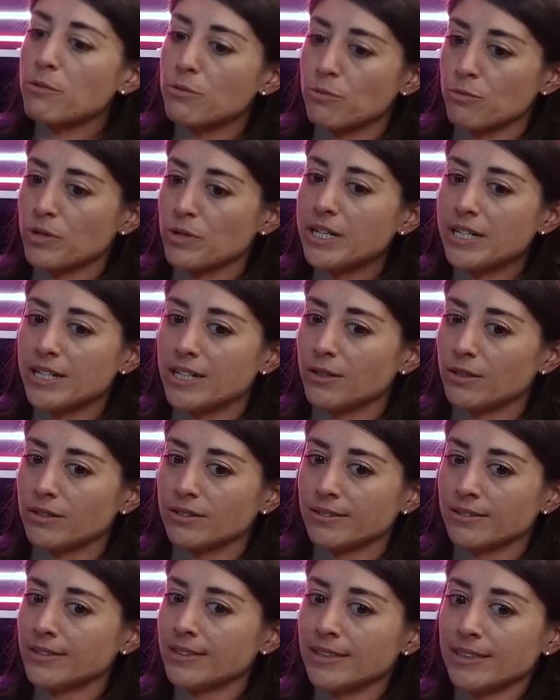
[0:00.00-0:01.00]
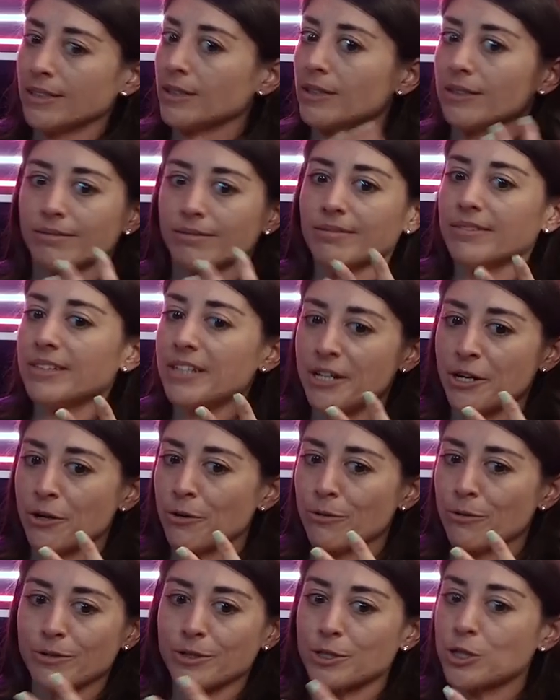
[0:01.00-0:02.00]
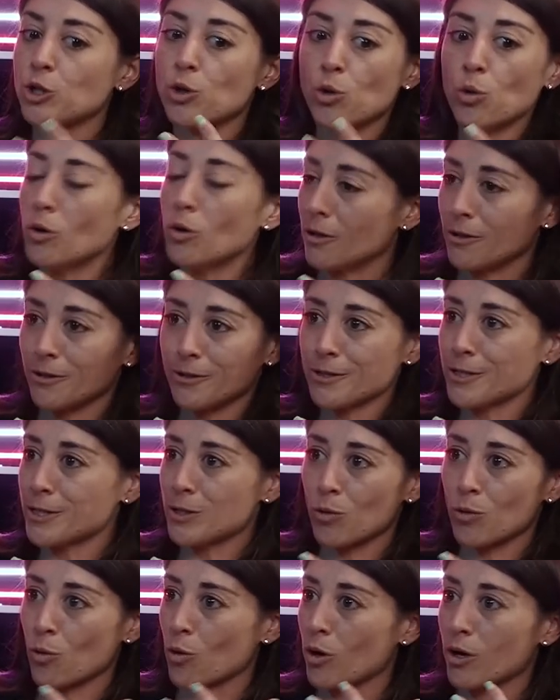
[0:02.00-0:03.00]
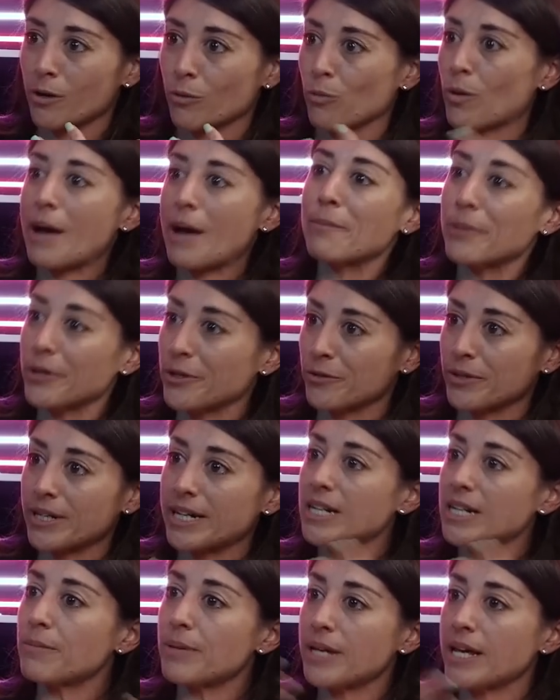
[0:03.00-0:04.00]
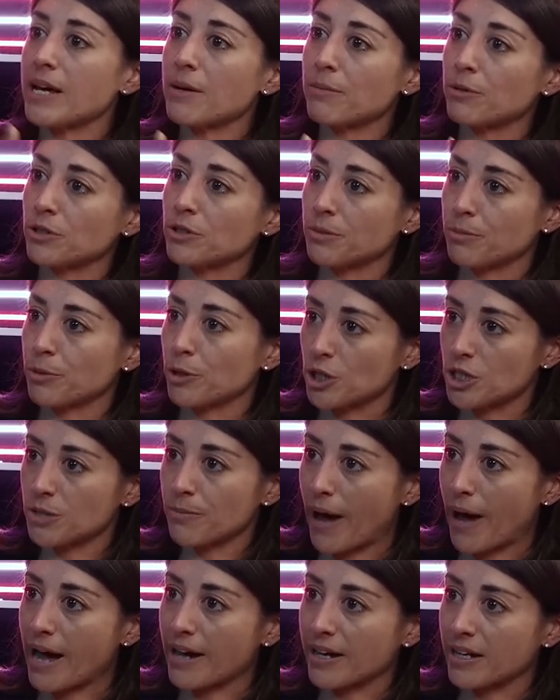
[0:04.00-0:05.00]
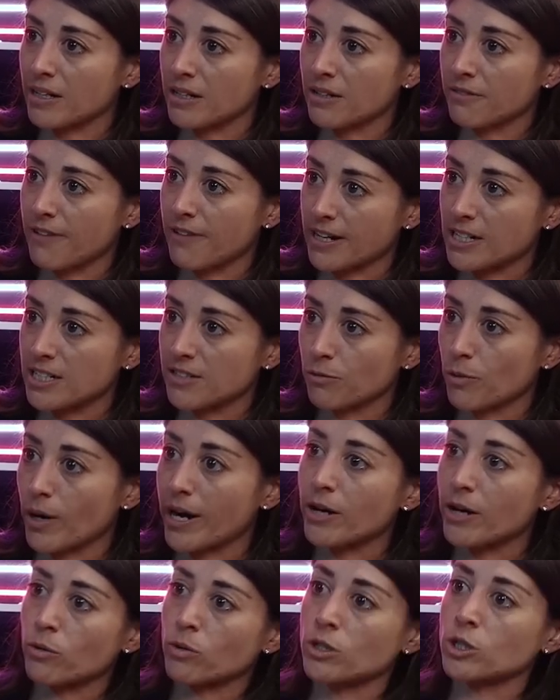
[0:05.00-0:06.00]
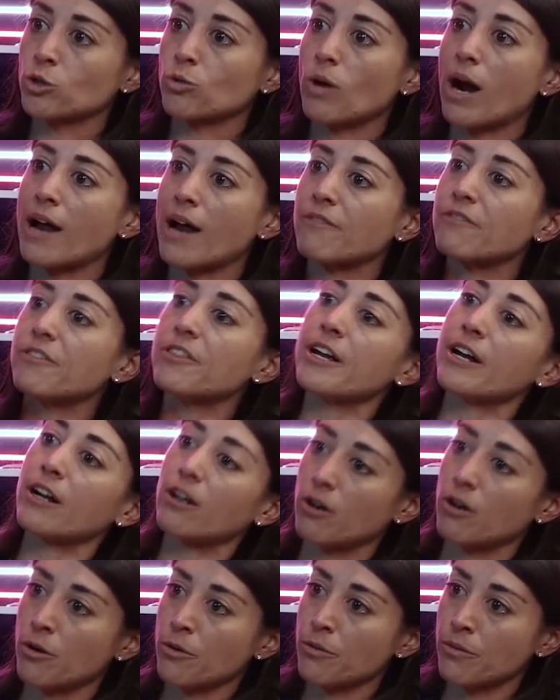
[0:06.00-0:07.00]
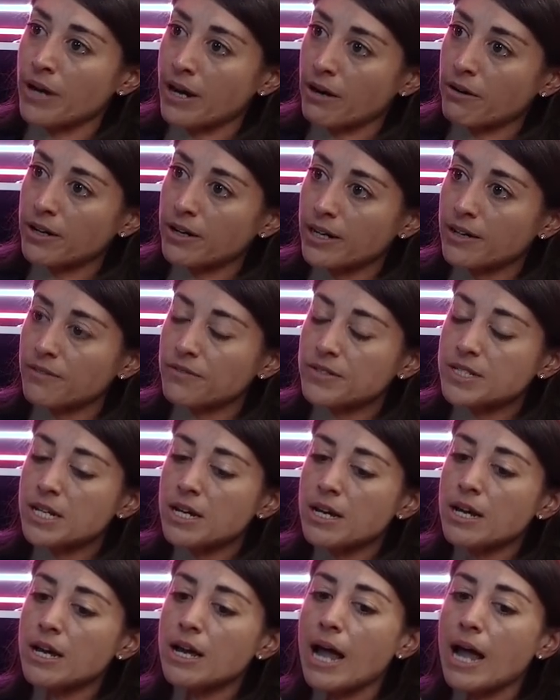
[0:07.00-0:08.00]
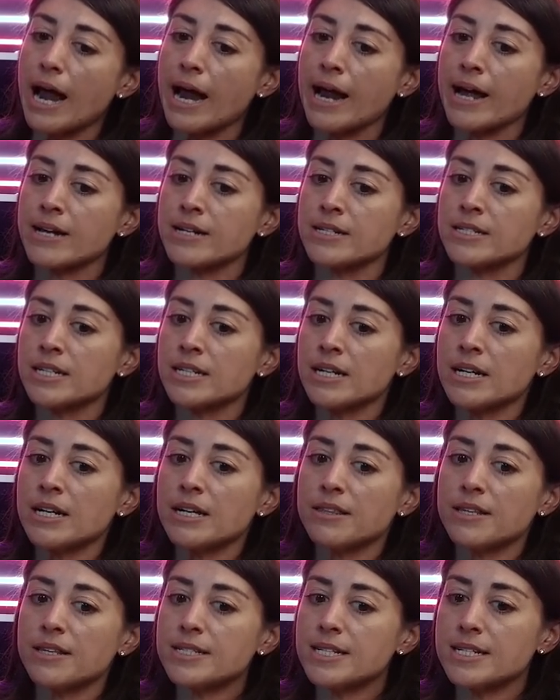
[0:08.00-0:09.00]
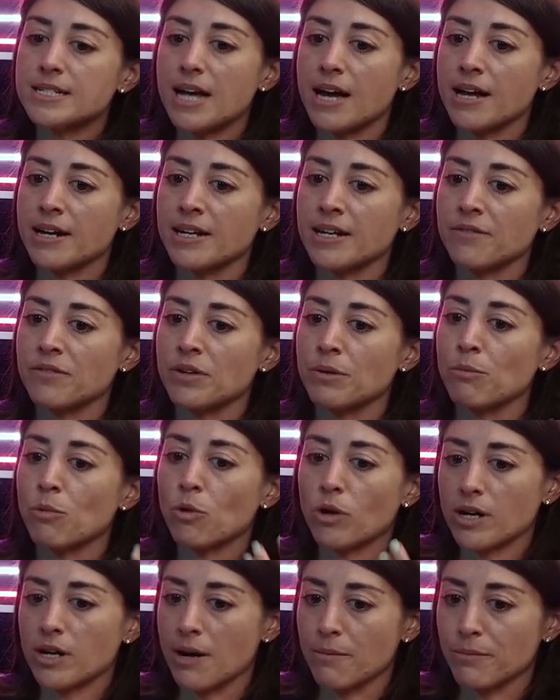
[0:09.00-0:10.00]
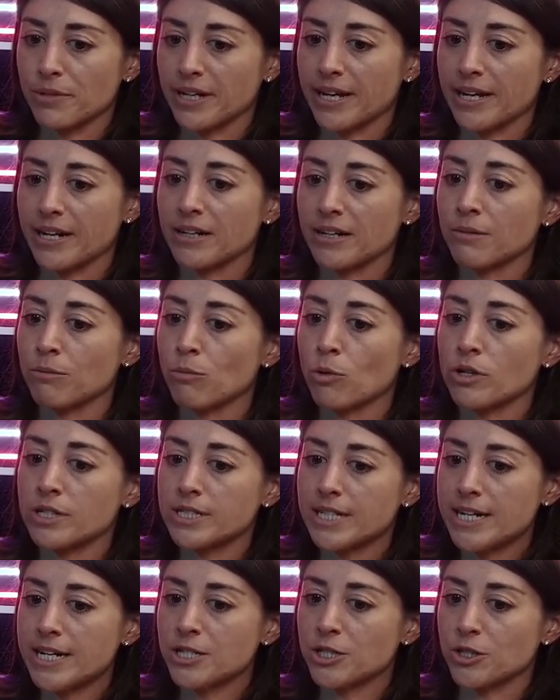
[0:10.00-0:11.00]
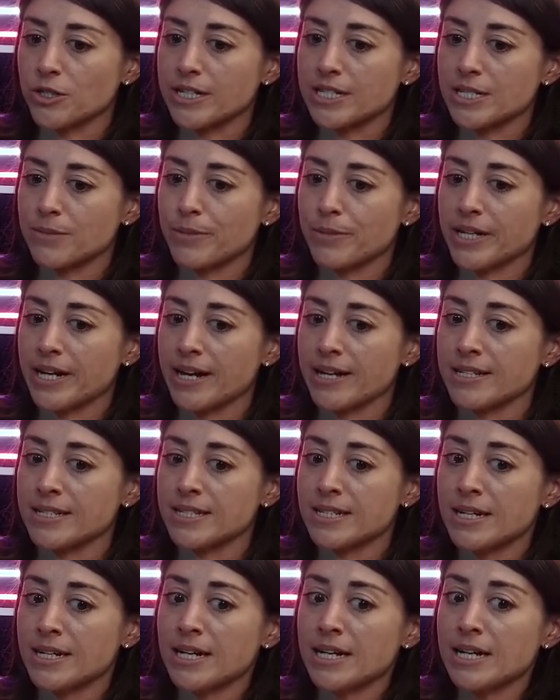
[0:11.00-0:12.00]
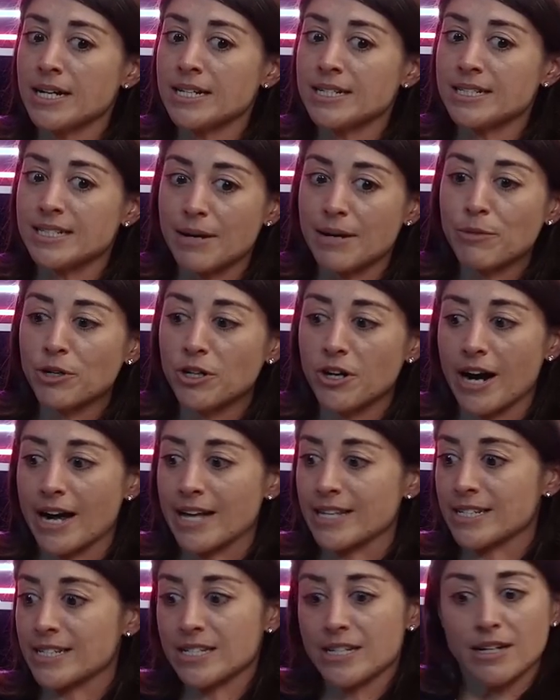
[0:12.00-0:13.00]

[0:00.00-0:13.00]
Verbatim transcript: real, you know, tools or weaponry to be able to push back in an effective way or drive their own narratives. And this has gotten even more complicated and more dangerous because Democrats